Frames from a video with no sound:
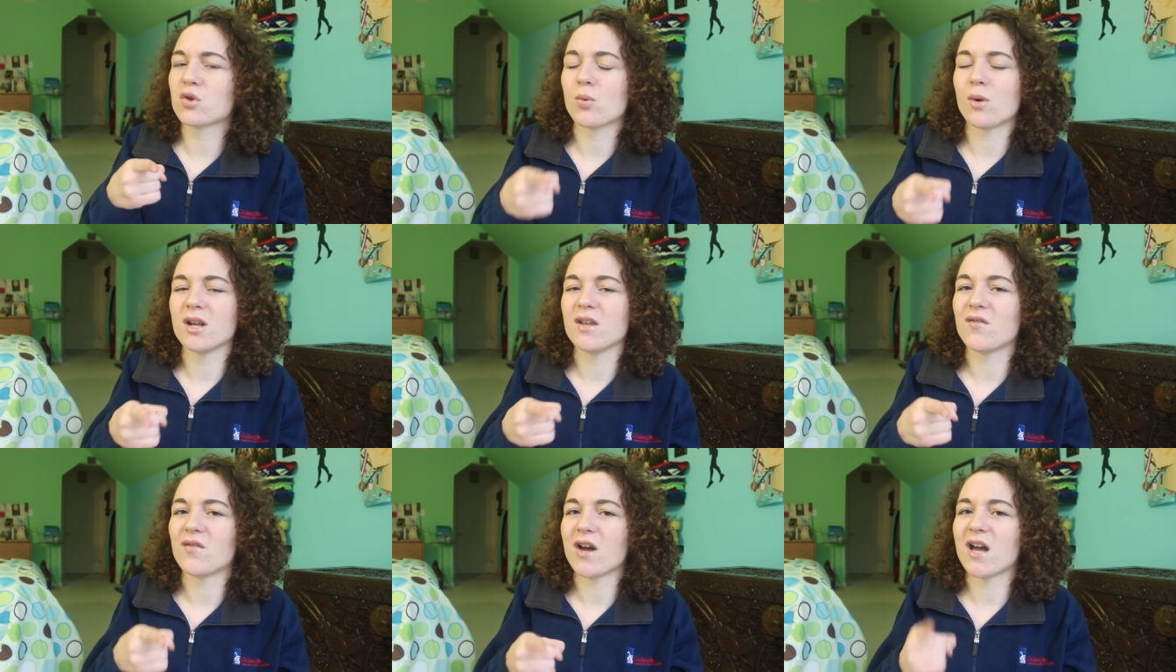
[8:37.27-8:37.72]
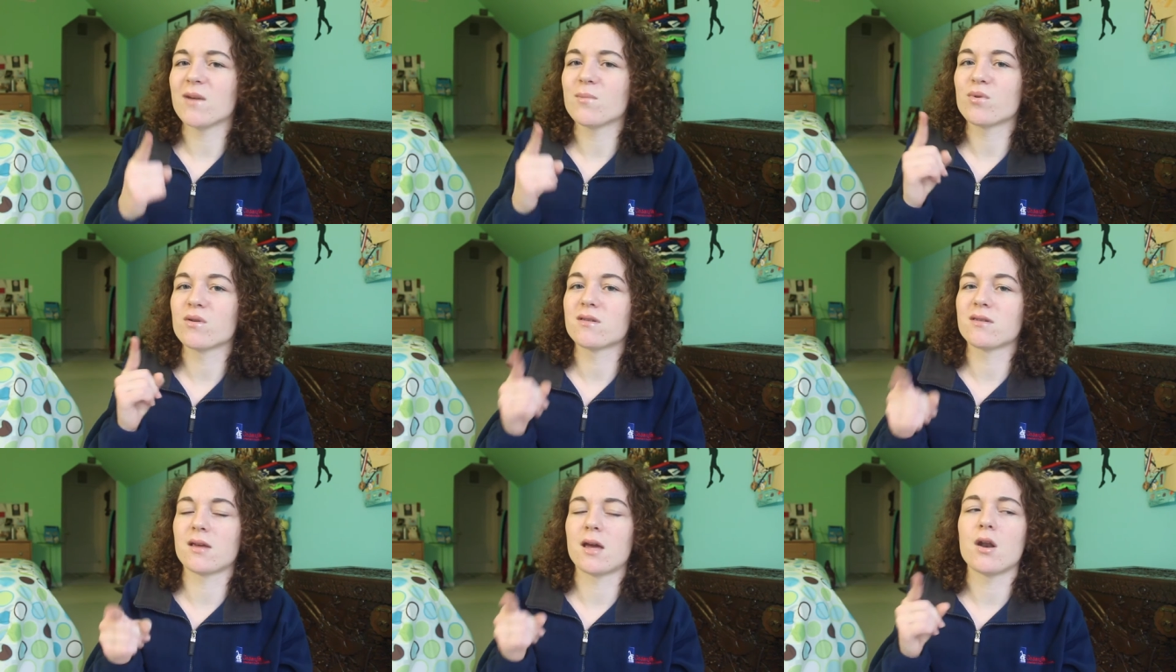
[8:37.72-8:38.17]

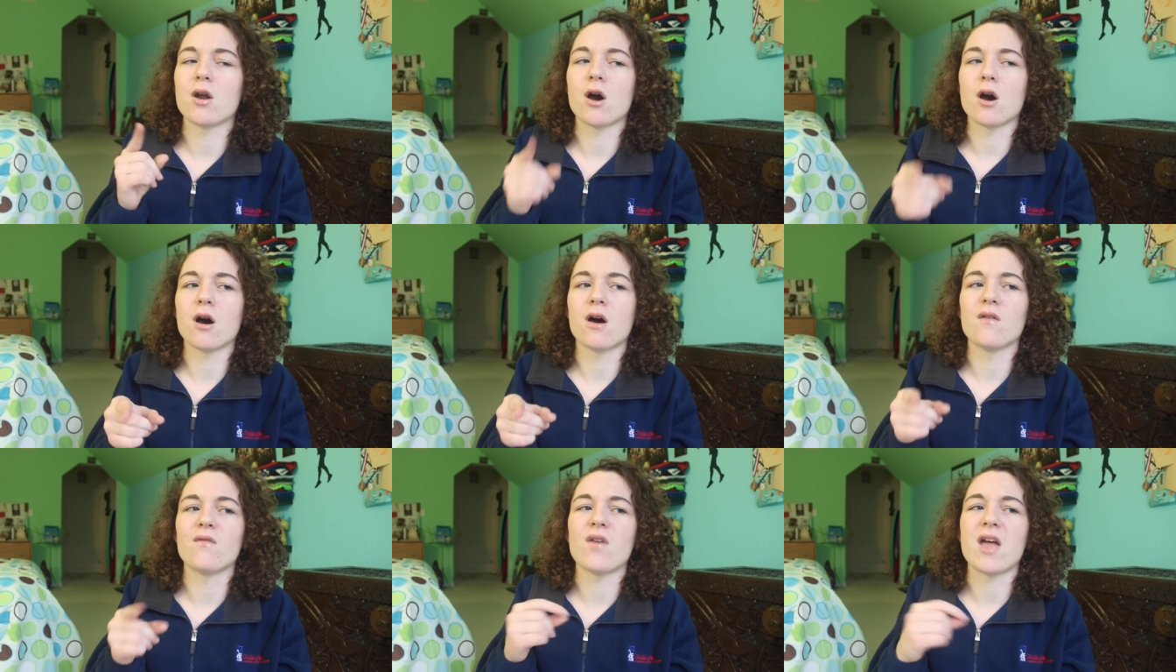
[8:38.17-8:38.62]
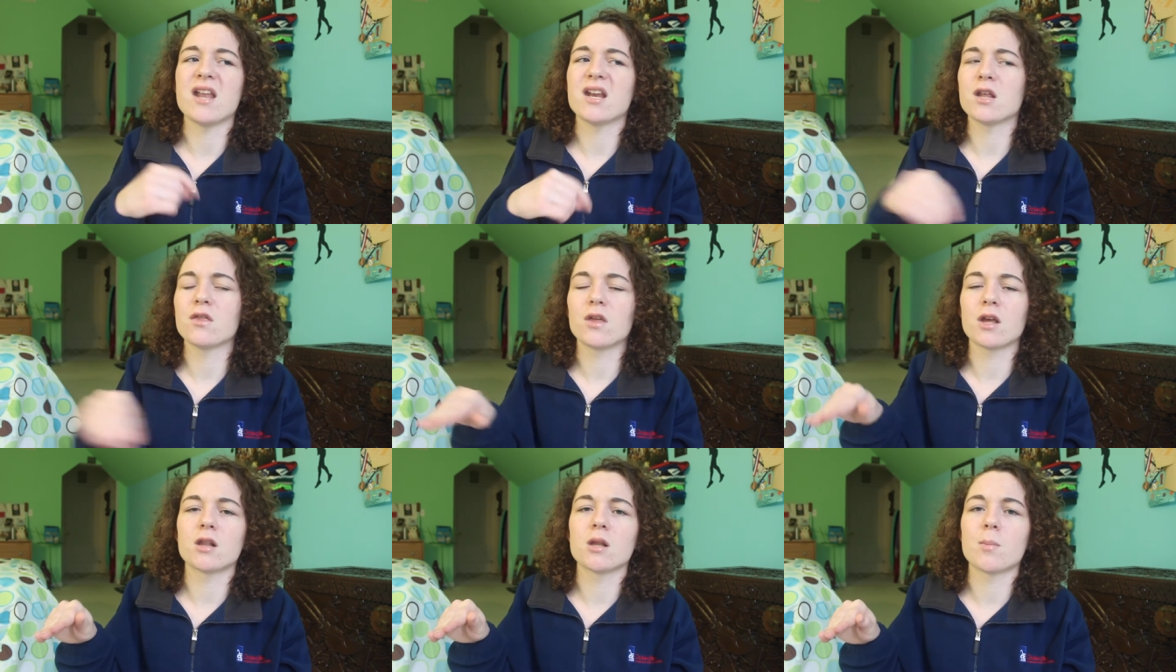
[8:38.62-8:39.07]
25% off
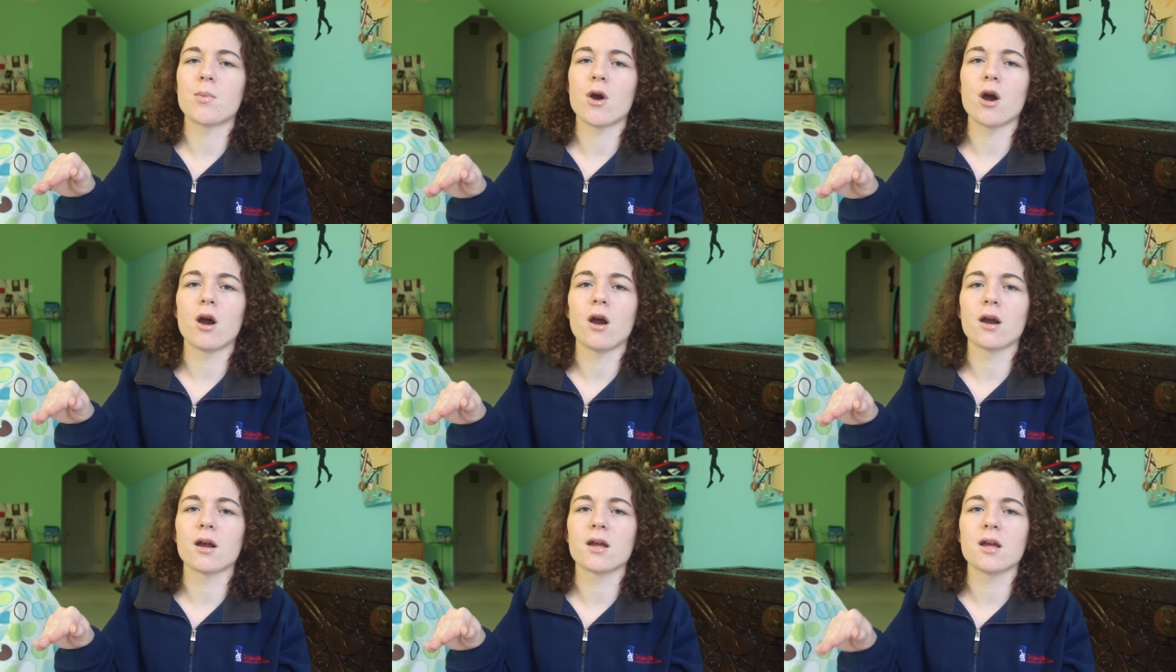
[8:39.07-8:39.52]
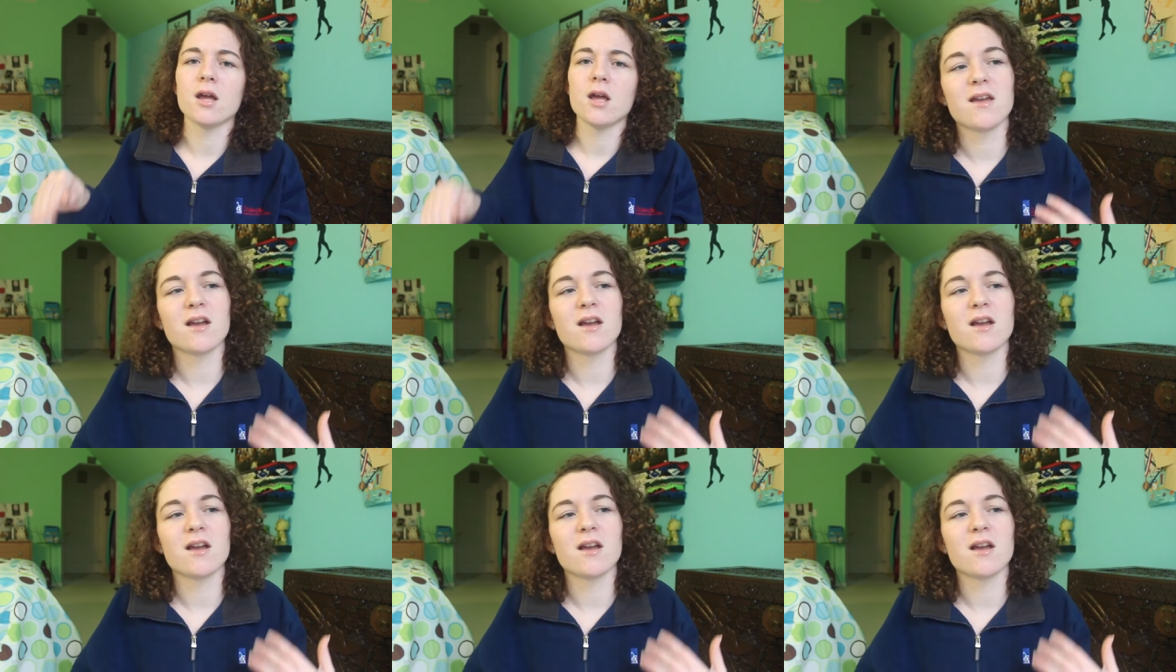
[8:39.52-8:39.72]
anything in the park.